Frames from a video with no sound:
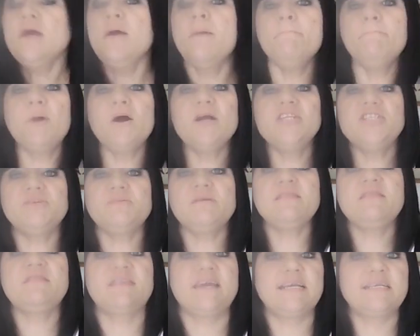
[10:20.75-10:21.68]
by doing
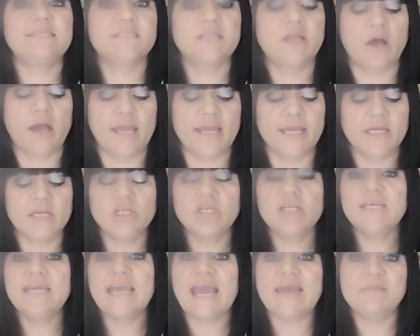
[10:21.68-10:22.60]
things like
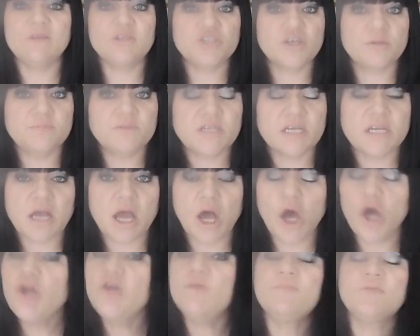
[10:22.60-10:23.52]
getting the jobs done at
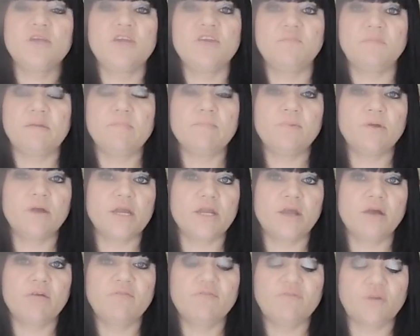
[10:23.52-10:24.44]
home that you've been putting
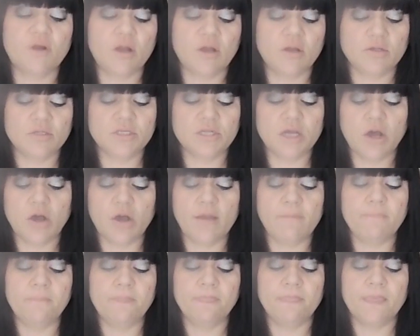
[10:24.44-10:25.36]
off for a long
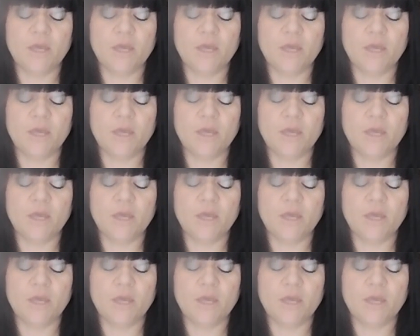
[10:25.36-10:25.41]
time.